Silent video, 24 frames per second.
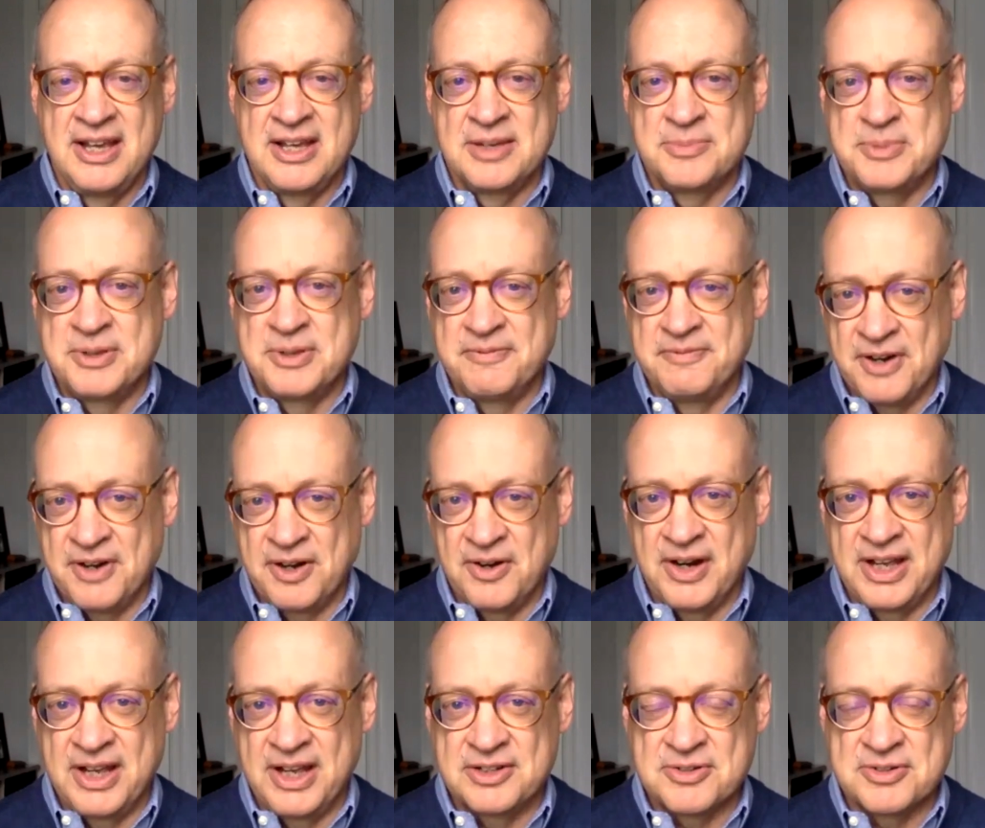been
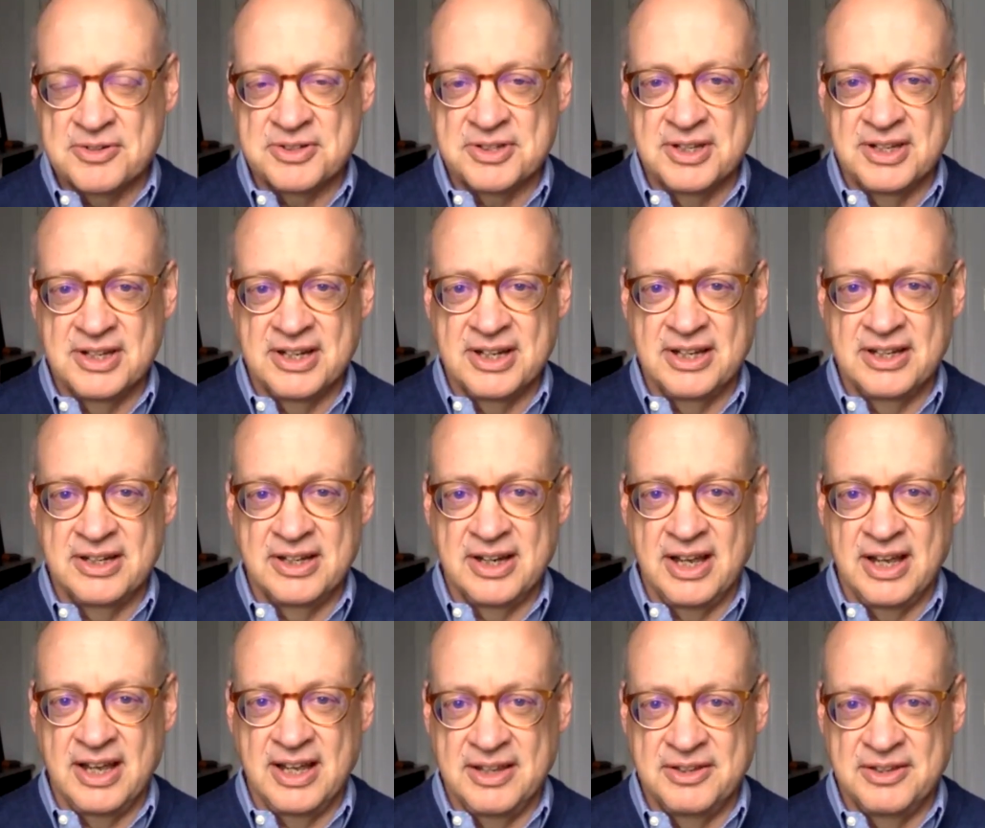very interested
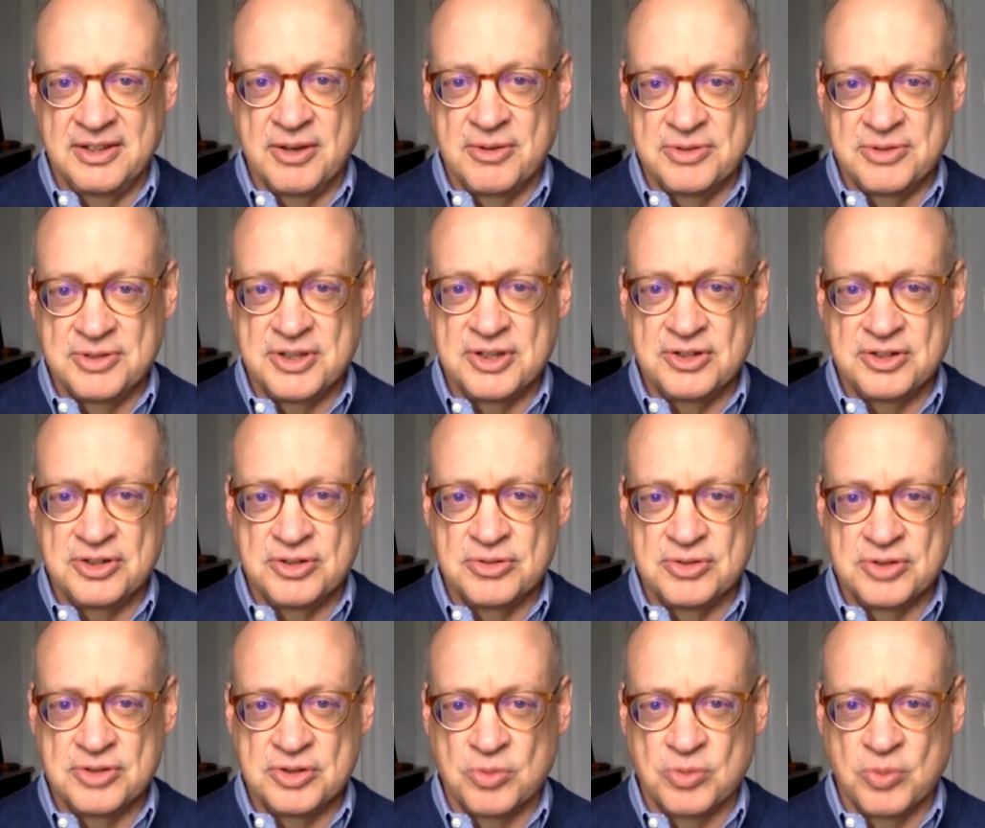in those
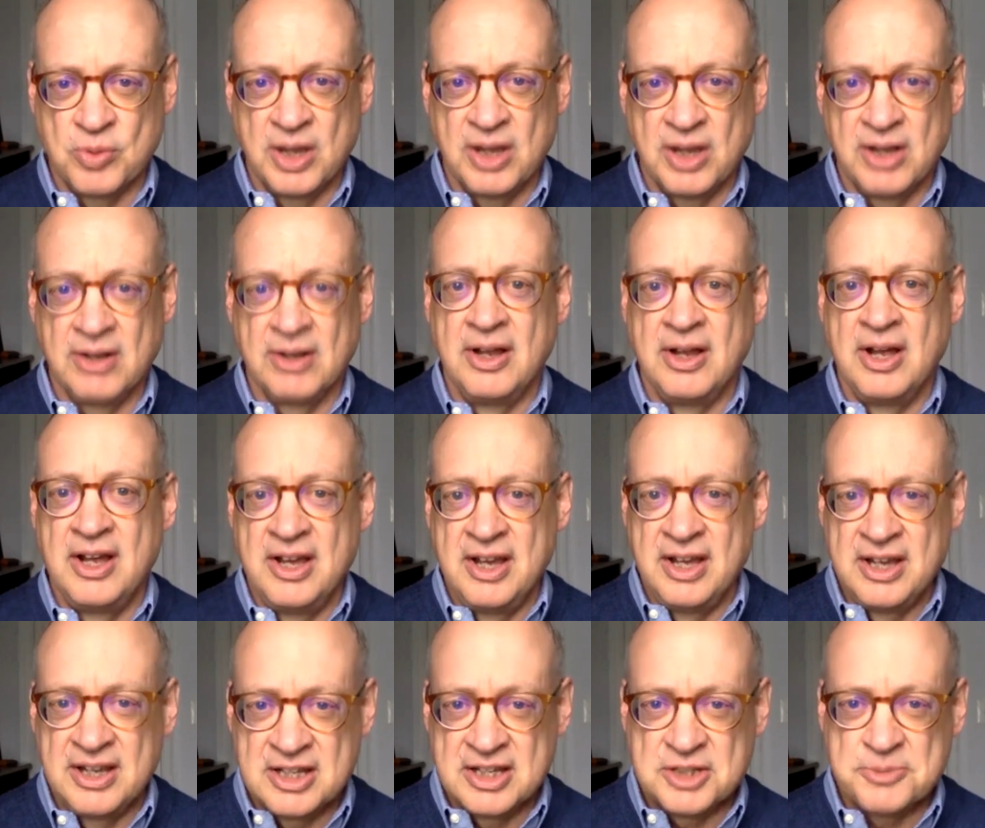issues as well.
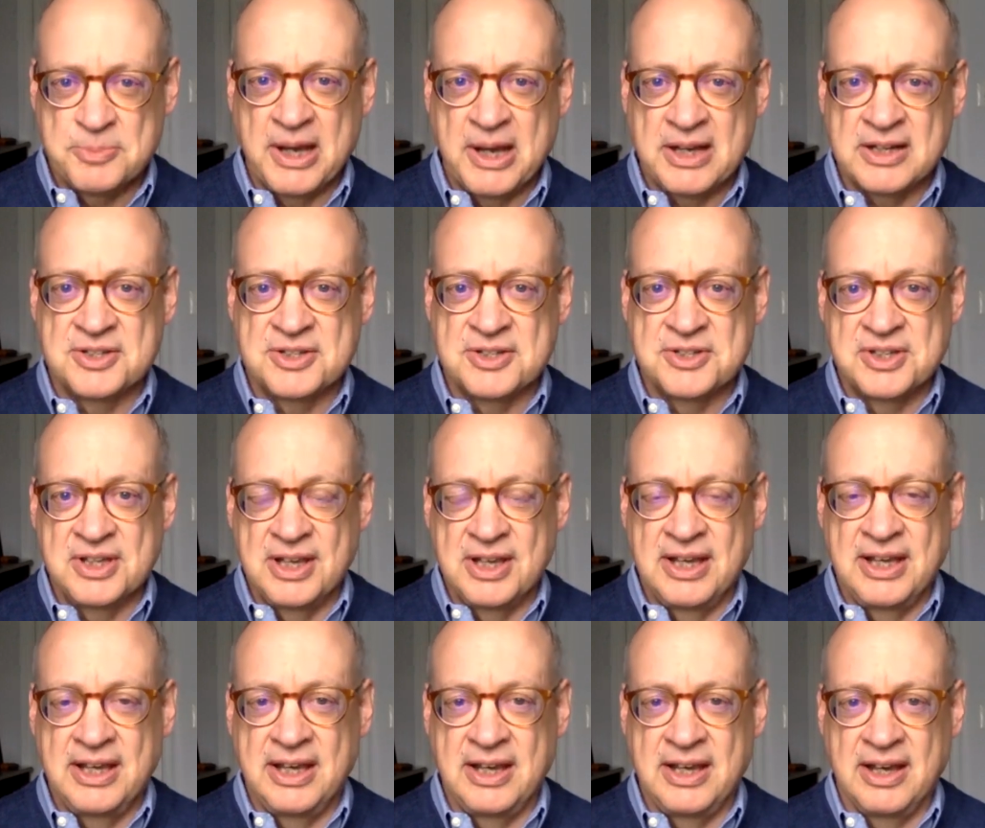Expect to
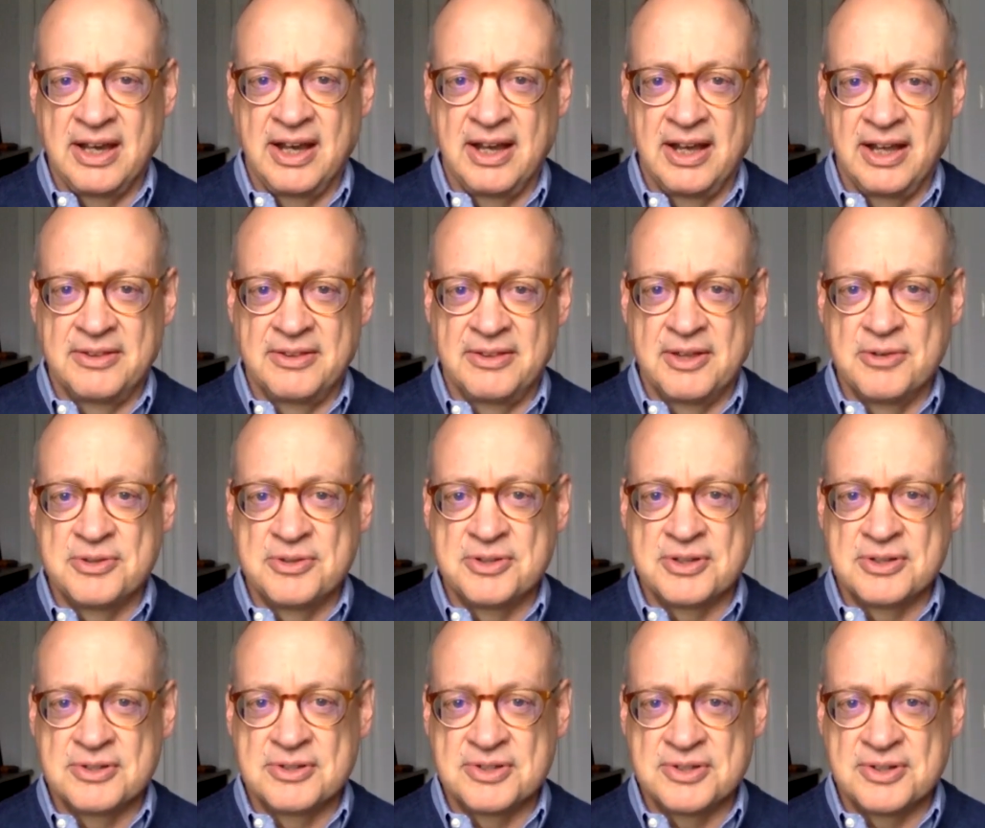see those
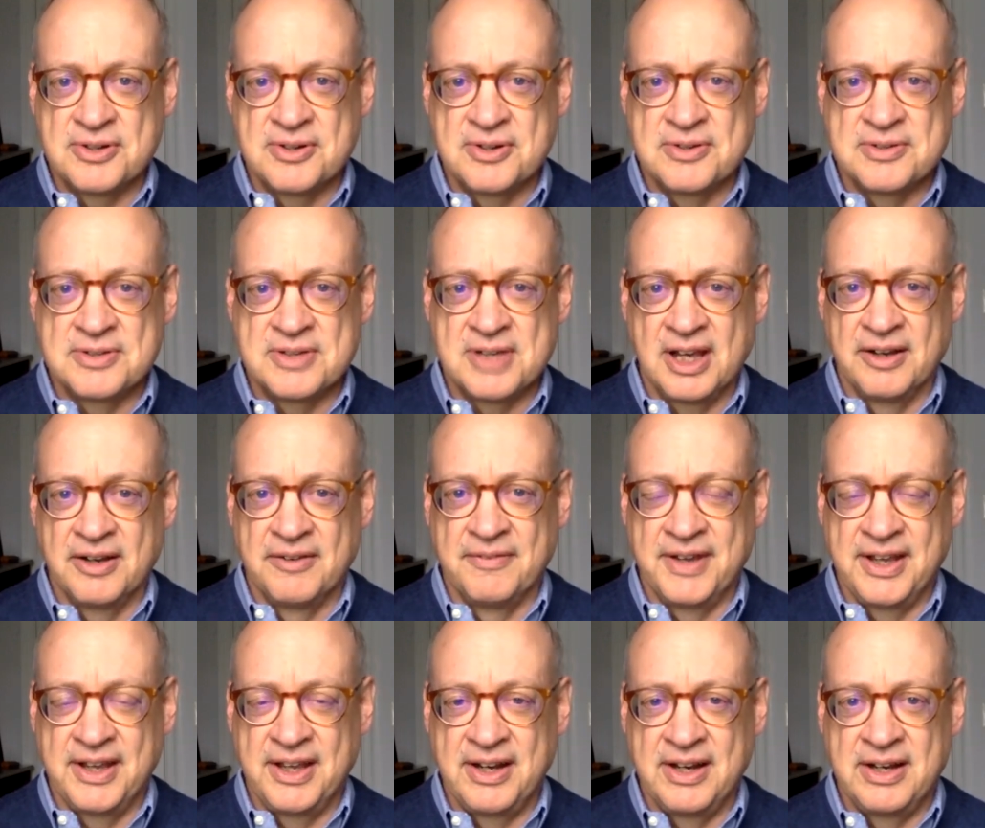concerns
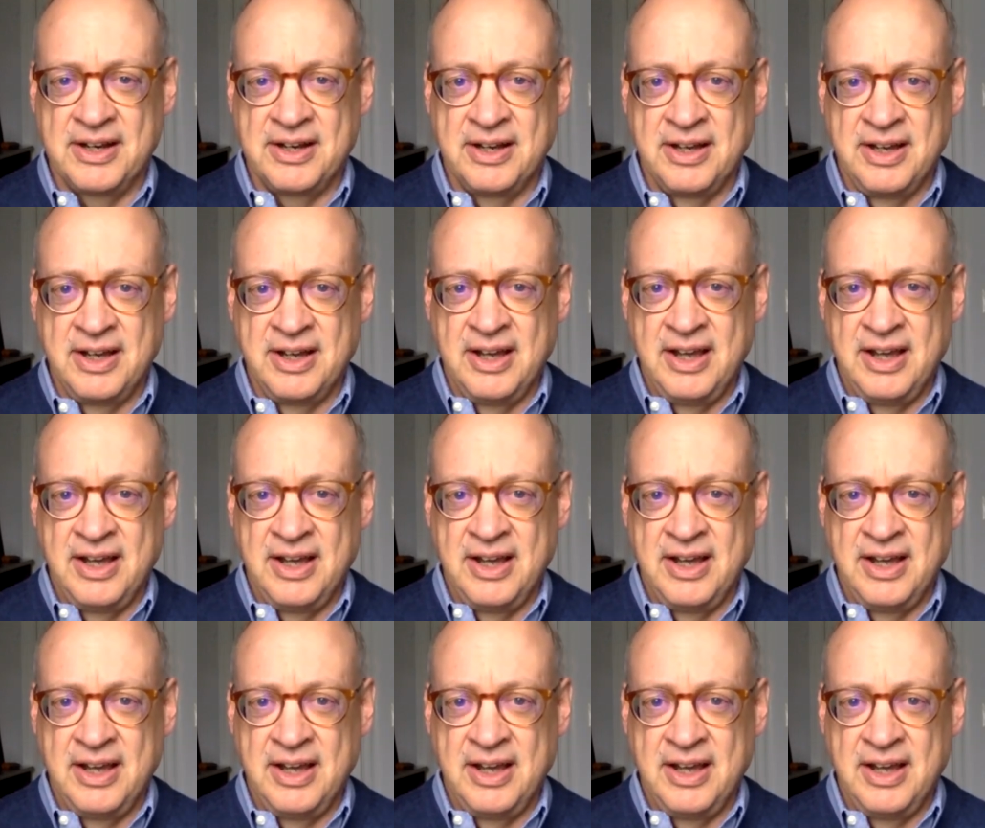elevated.